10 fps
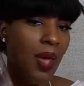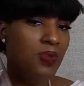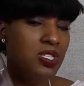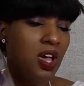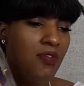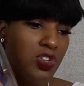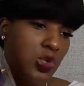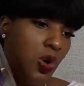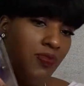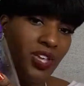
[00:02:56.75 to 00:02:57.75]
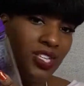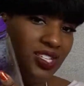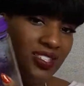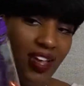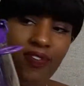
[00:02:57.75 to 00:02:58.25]
Amazon for
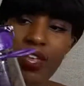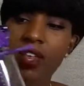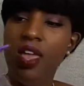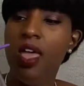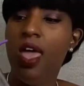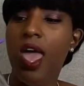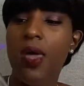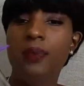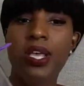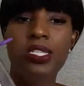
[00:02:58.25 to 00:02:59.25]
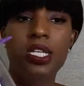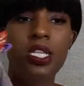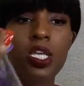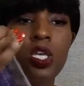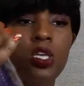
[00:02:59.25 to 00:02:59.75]
$12.97. And
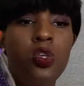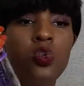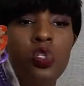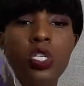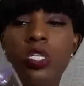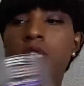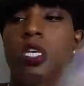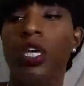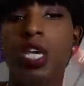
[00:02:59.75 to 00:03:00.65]
basically, you just